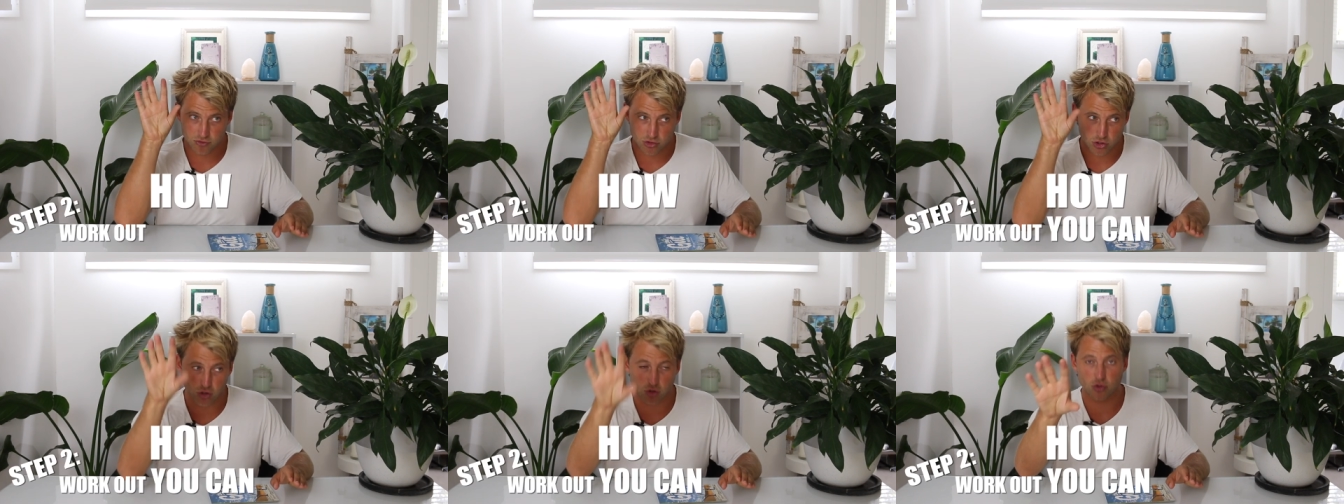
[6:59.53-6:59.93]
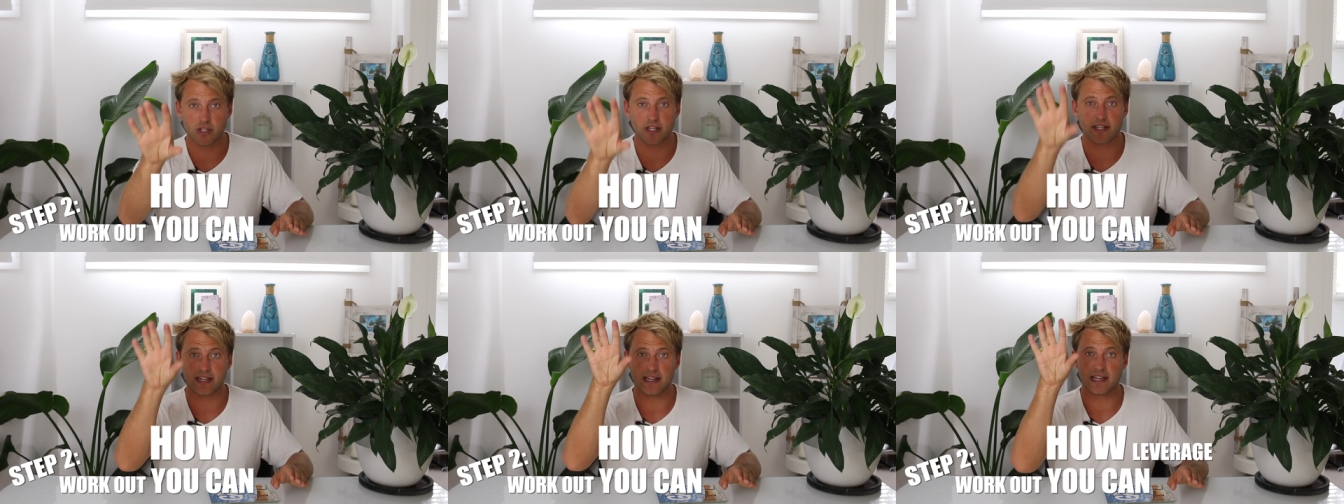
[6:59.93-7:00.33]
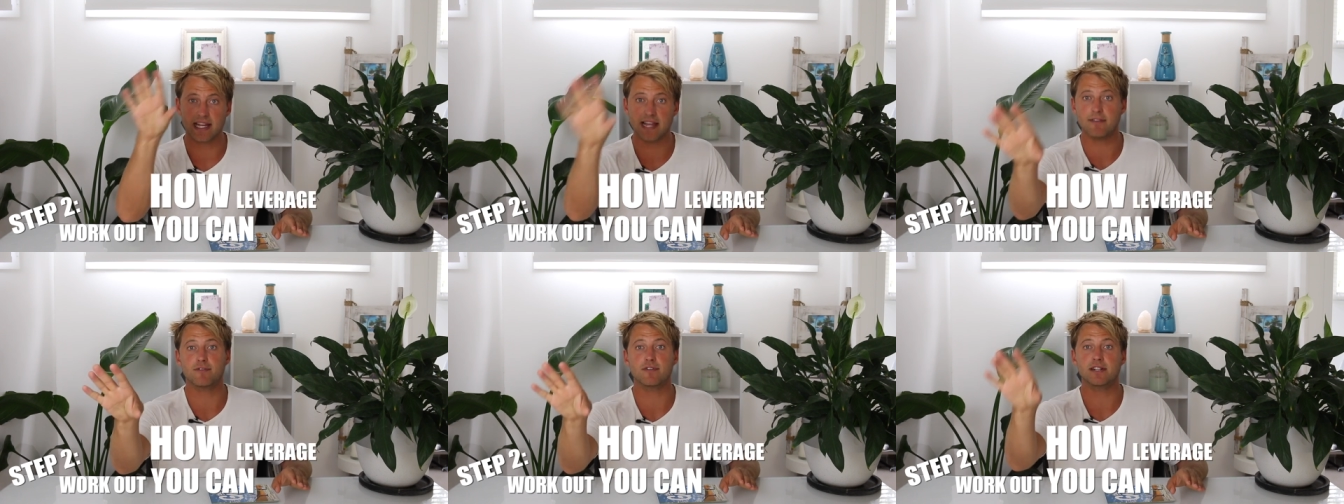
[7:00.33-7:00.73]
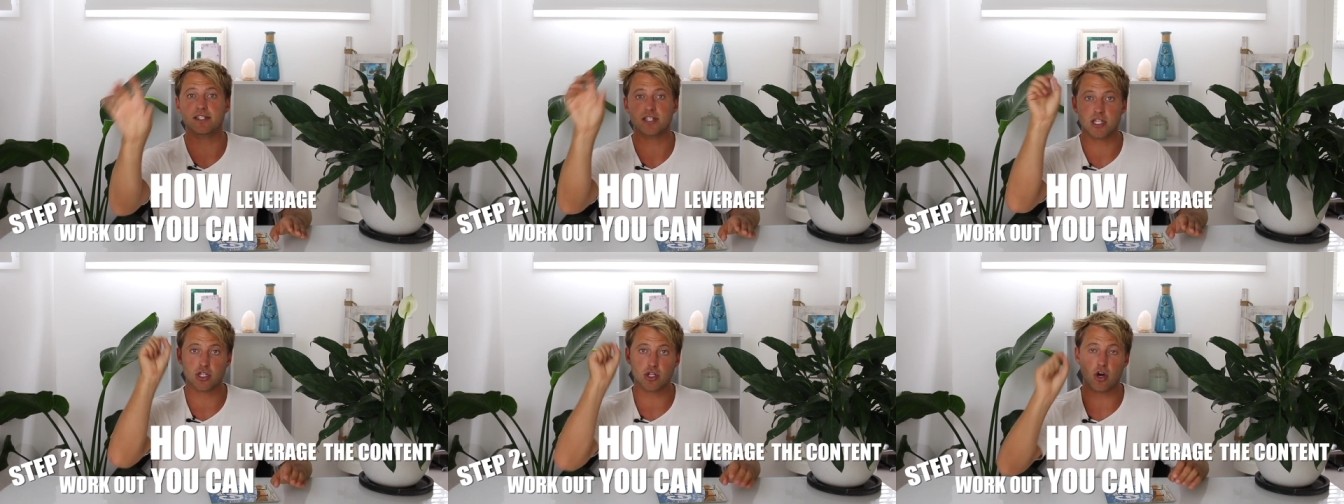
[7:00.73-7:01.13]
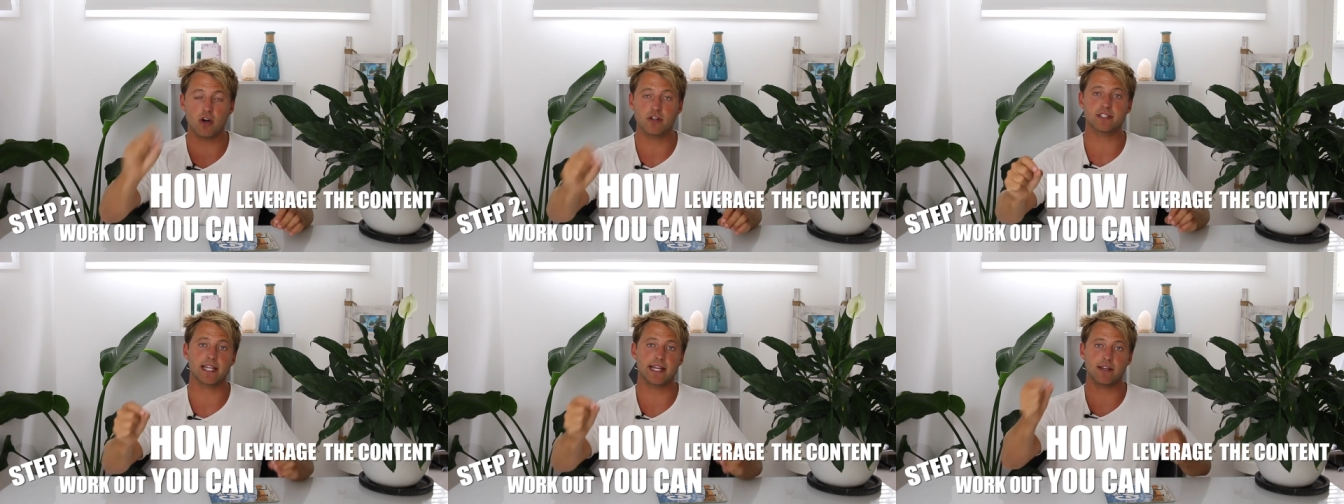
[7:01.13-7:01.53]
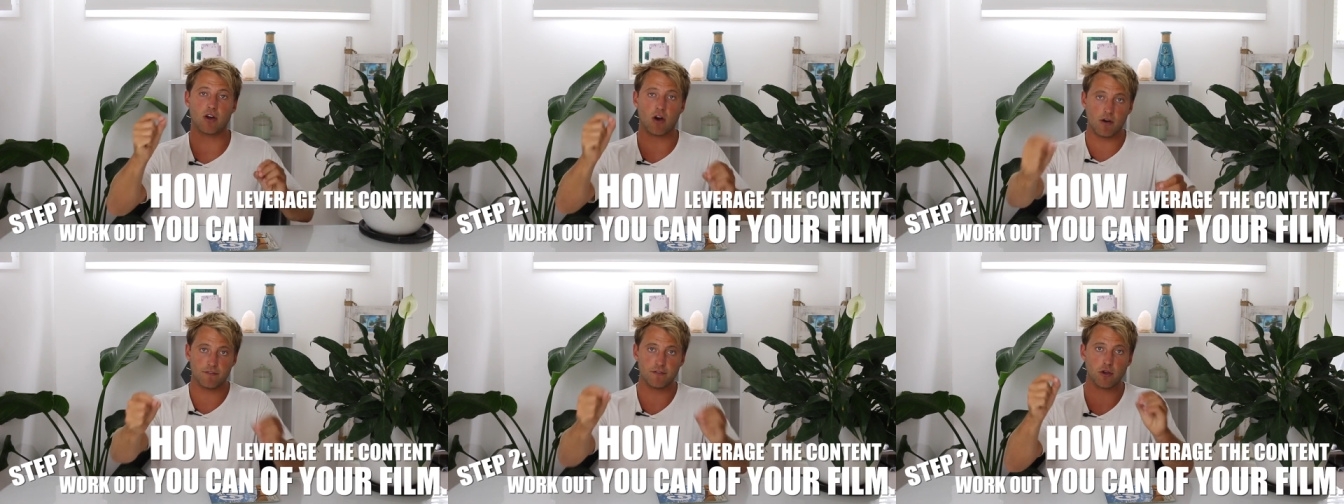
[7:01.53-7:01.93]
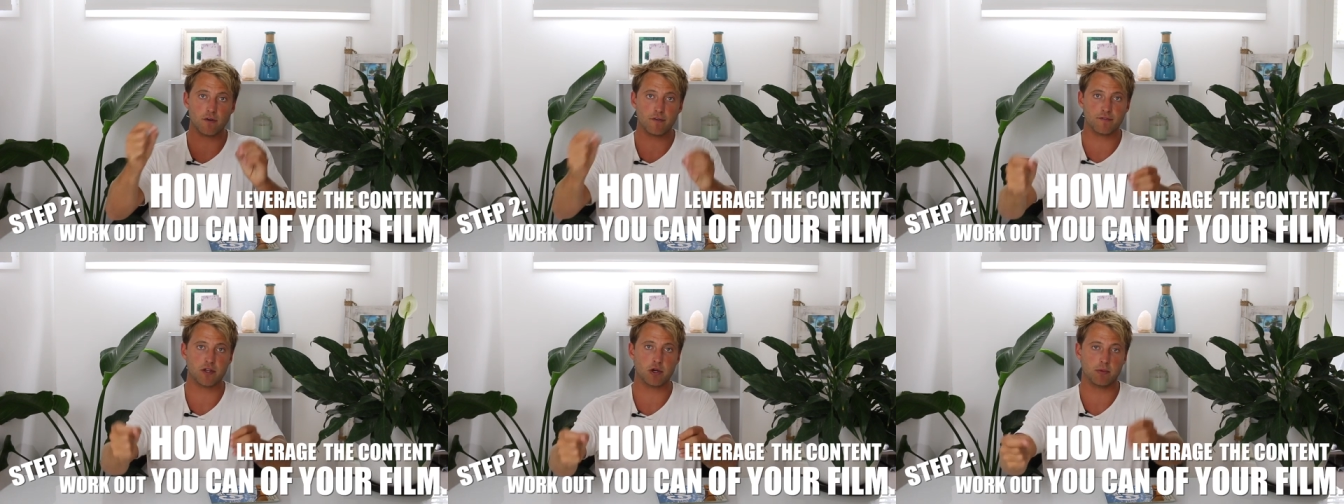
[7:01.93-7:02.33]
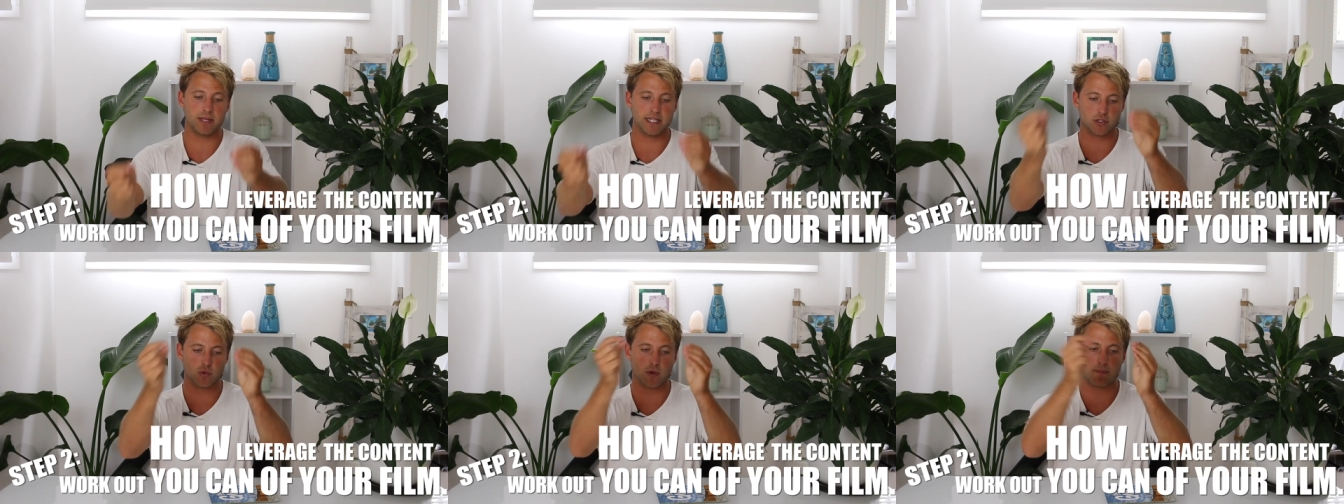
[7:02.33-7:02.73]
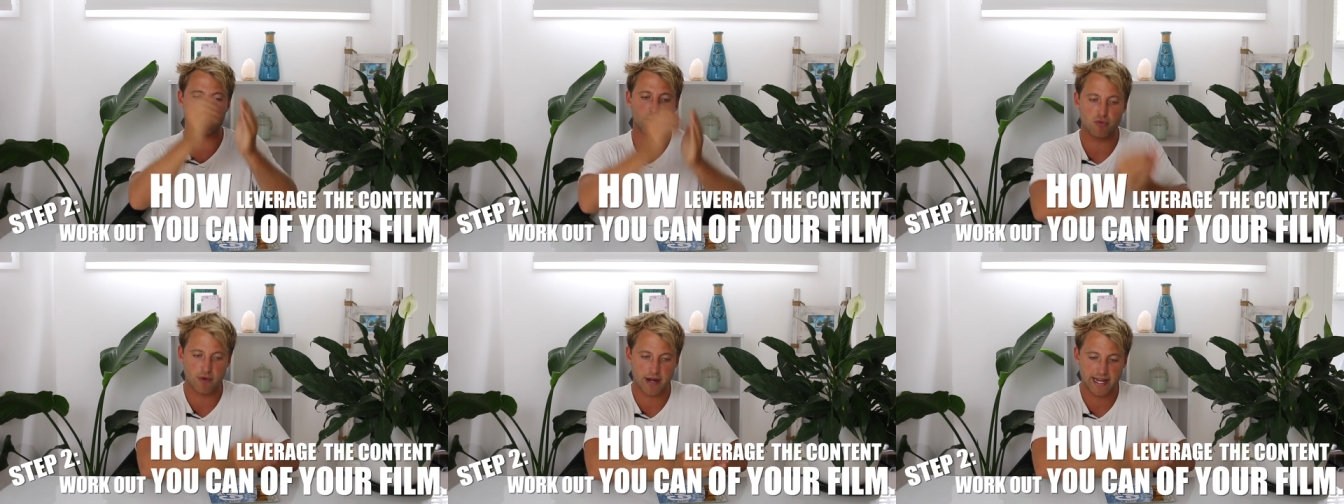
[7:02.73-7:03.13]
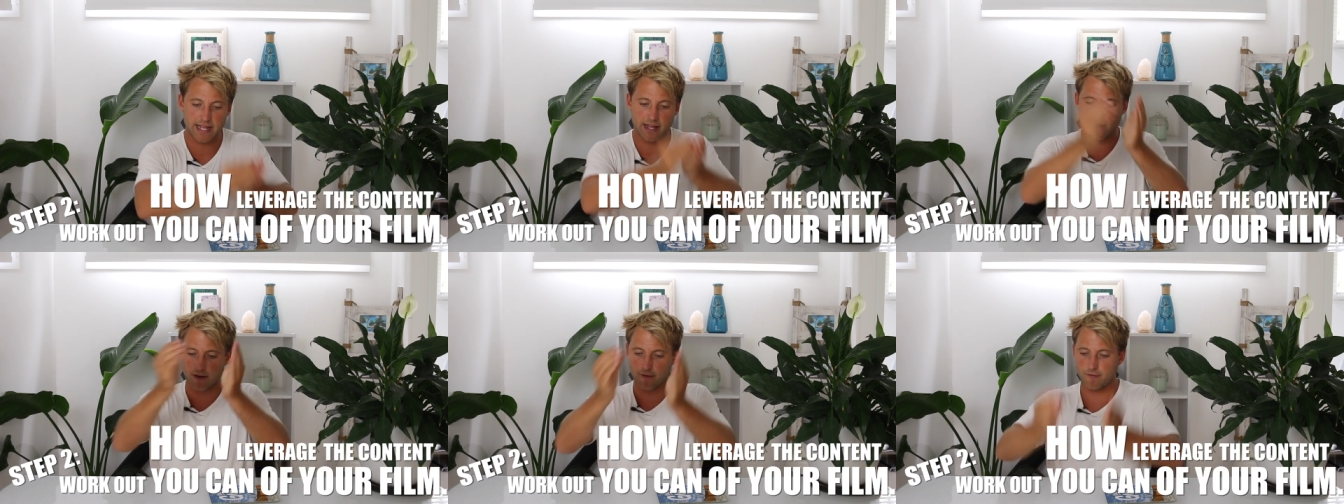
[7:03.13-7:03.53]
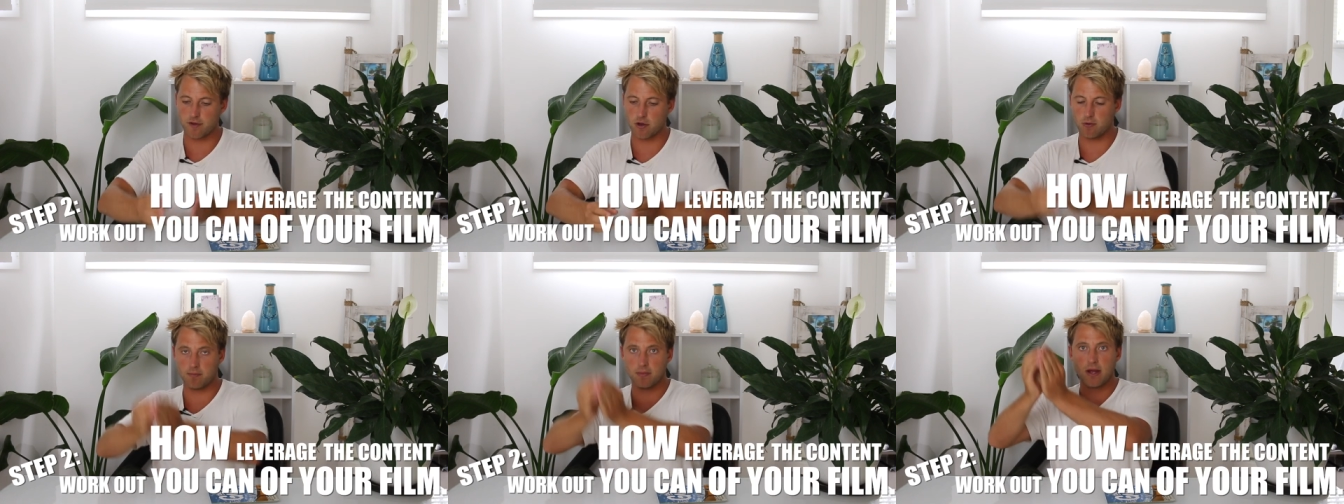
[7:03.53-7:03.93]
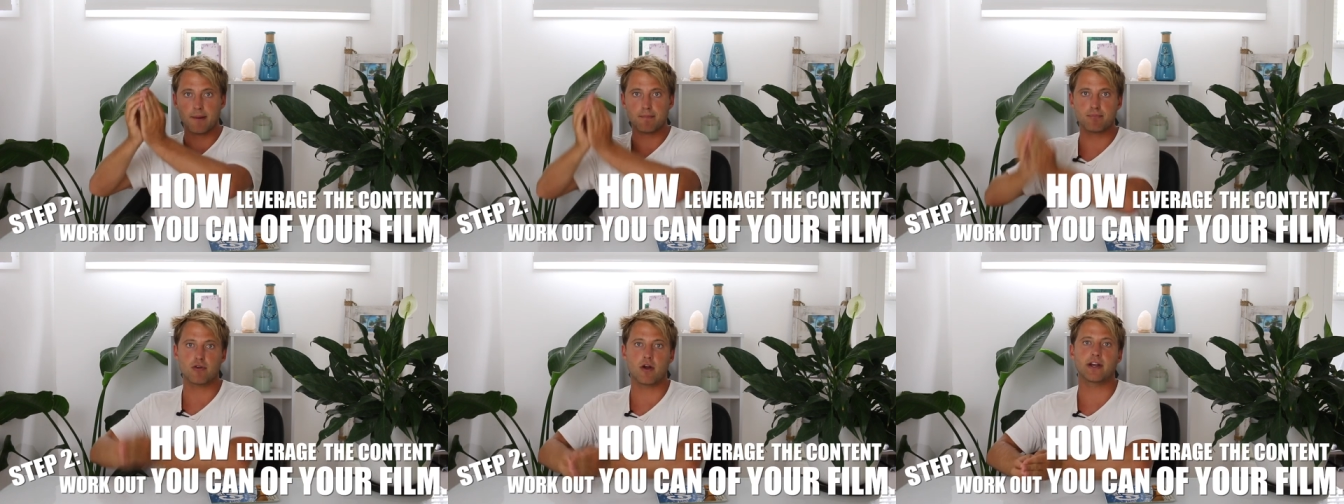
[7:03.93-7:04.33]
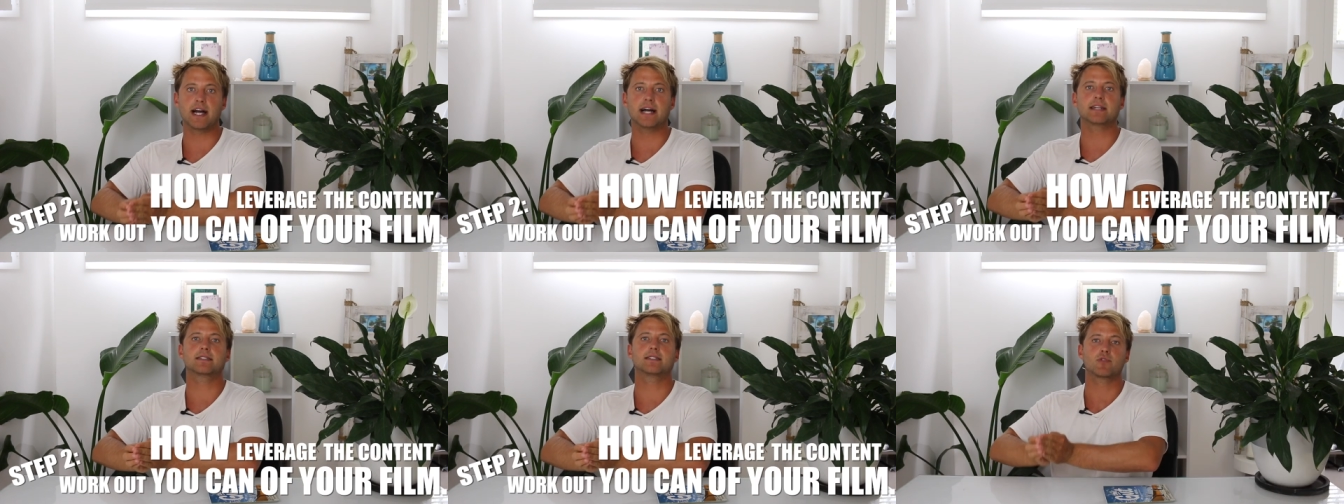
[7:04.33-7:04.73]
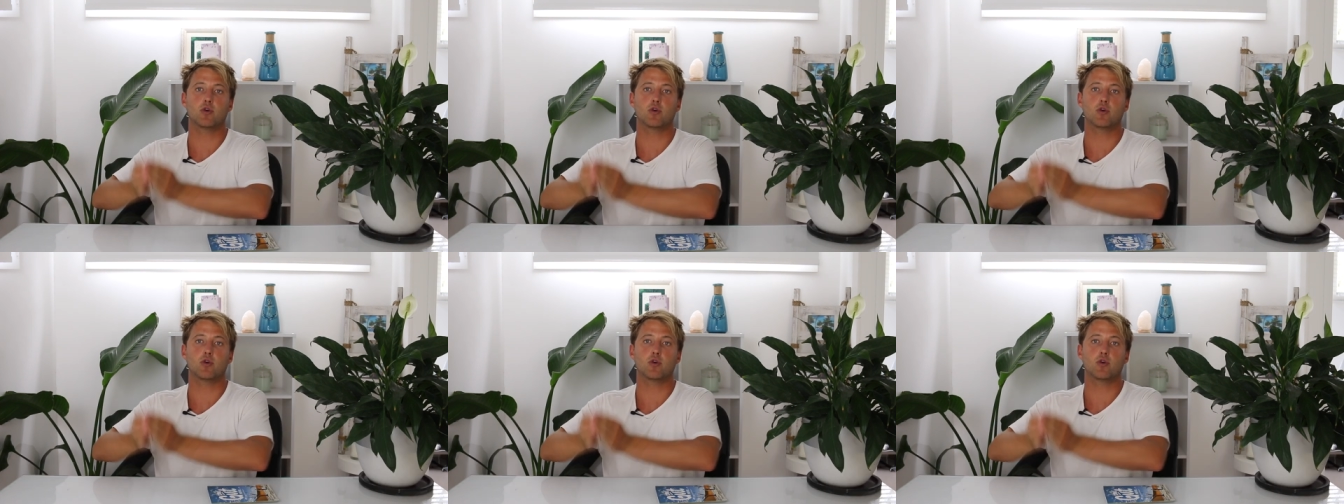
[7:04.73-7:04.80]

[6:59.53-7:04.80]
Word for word: you can leverage the content of your film into a pre-film product,